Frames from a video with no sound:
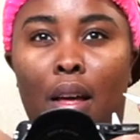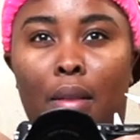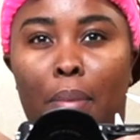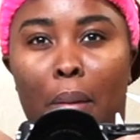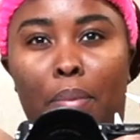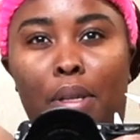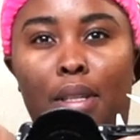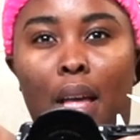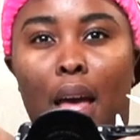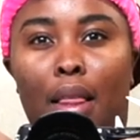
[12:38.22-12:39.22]
The
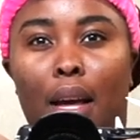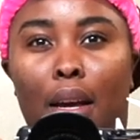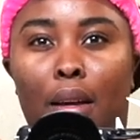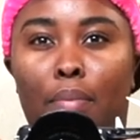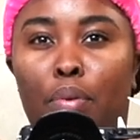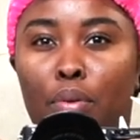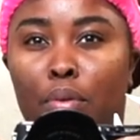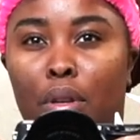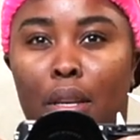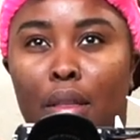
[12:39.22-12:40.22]
puppies had like
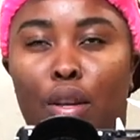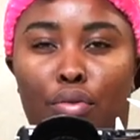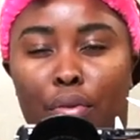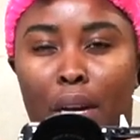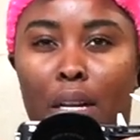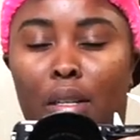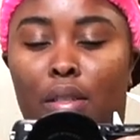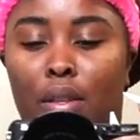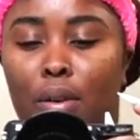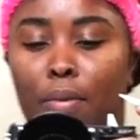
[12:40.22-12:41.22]
pooed in their crate,
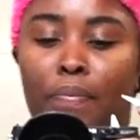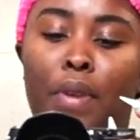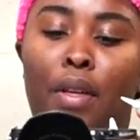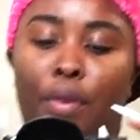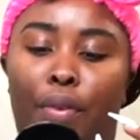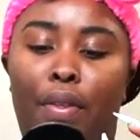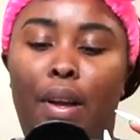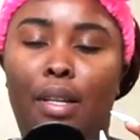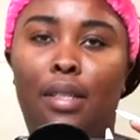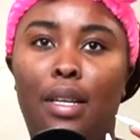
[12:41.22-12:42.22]
so the crate
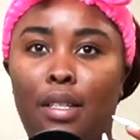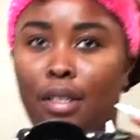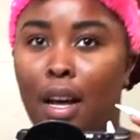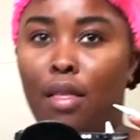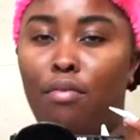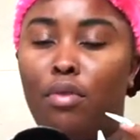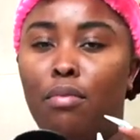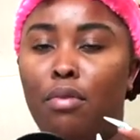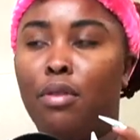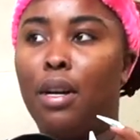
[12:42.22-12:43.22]
that is inside the
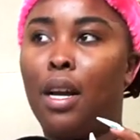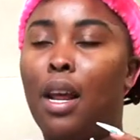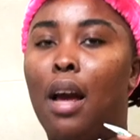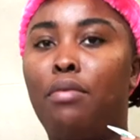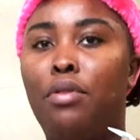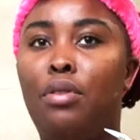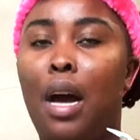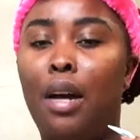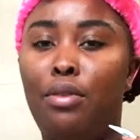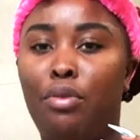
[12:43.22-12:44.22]
room, so I kind of have to
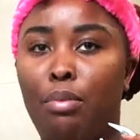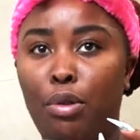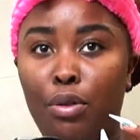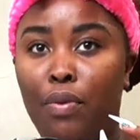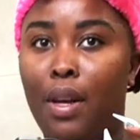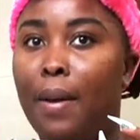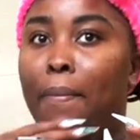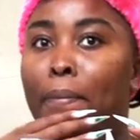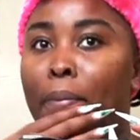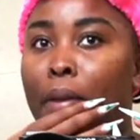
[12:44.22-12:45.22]
try to remove
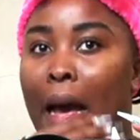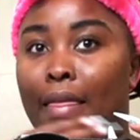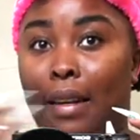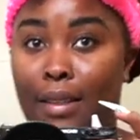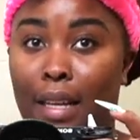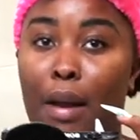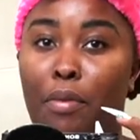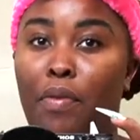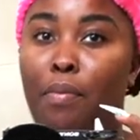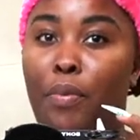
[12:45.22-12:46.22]
it at that time
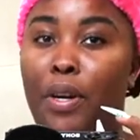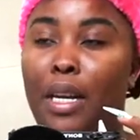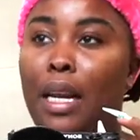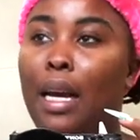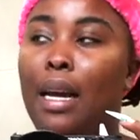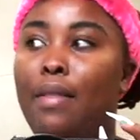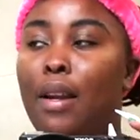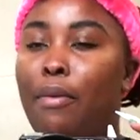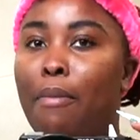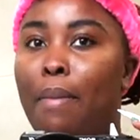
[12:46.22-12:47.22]
of the morning. And
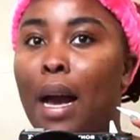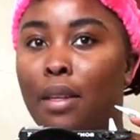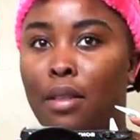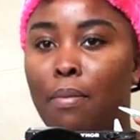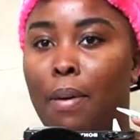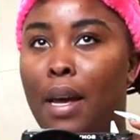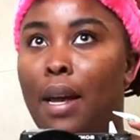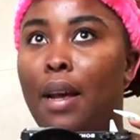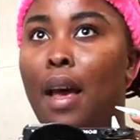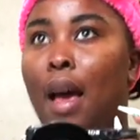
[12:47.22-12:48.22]
then I went back to
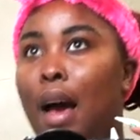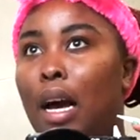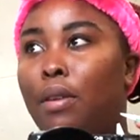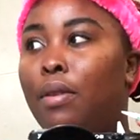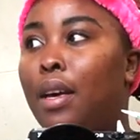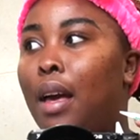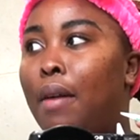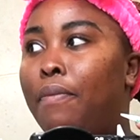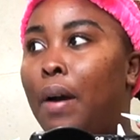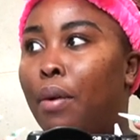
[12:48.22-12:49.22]
bed. I couldn't
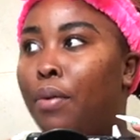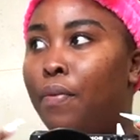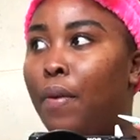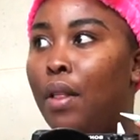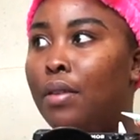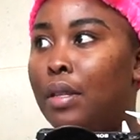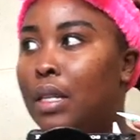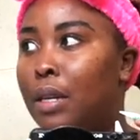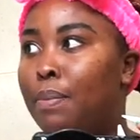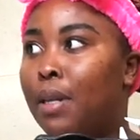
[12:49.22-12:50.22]
get I couldn't fall
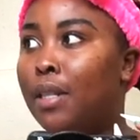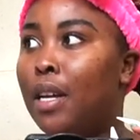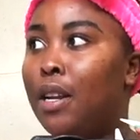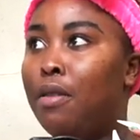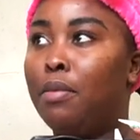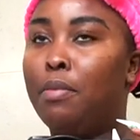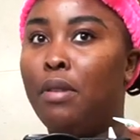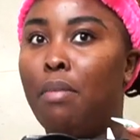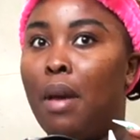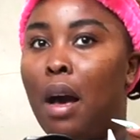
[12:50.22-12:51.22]
asleep because I knew I'm
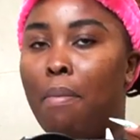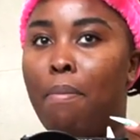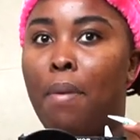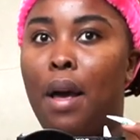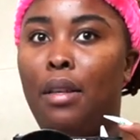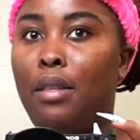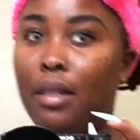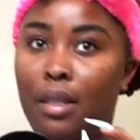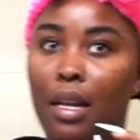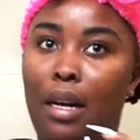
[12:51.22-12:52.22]
supposed to be up at
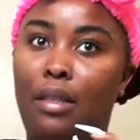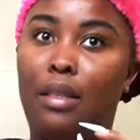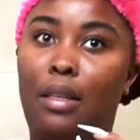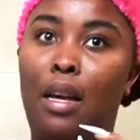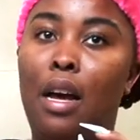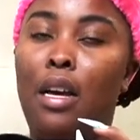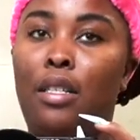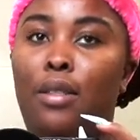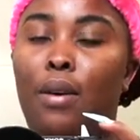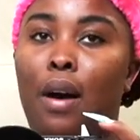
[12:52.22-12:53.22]
six thirty,
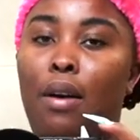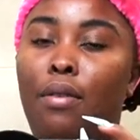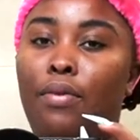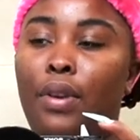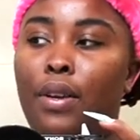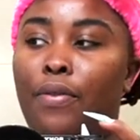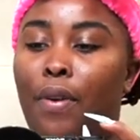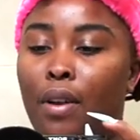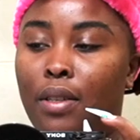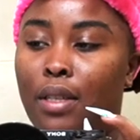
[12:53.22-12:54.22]
so I couldn't really
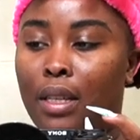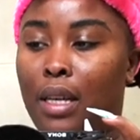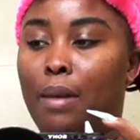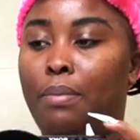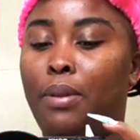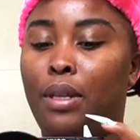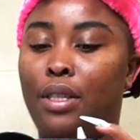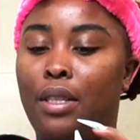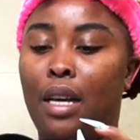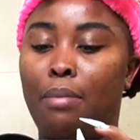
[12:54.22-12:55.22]
fall asleep, so I
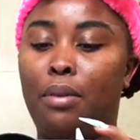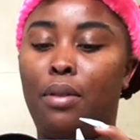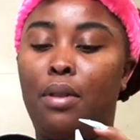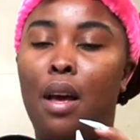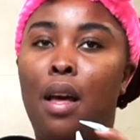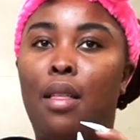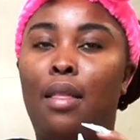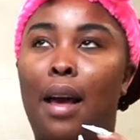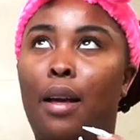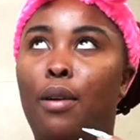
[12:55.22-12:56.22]
just kept on
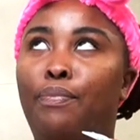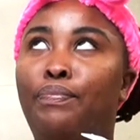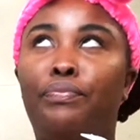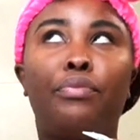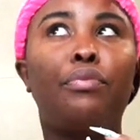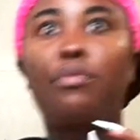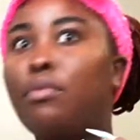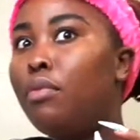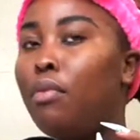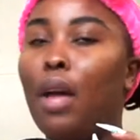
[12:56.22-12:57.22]
like
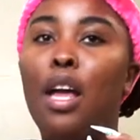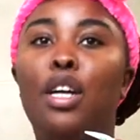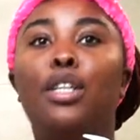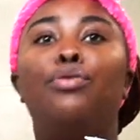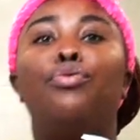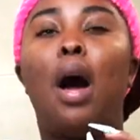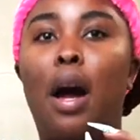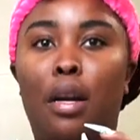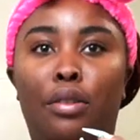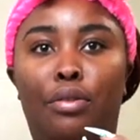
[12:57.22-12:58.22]

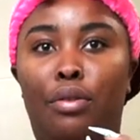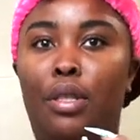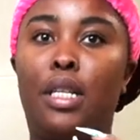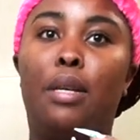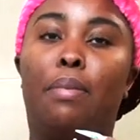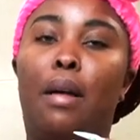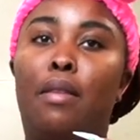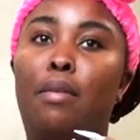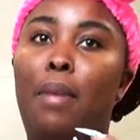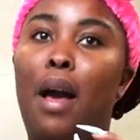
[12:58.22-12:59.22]
trying to sleep. And
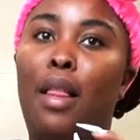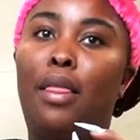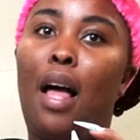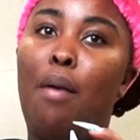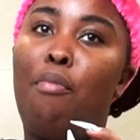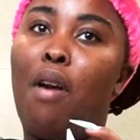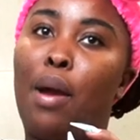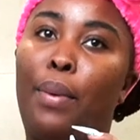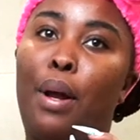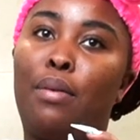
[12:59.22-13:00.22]
then my alarm
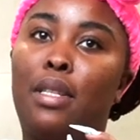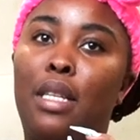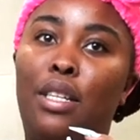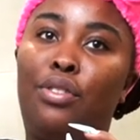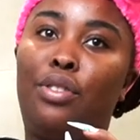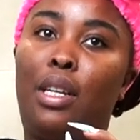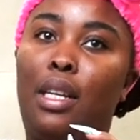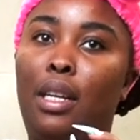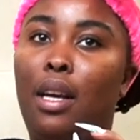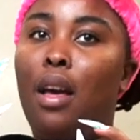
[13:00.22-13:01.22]
rang when I was
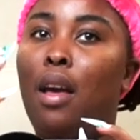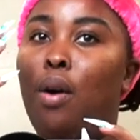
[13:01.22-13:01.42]
literally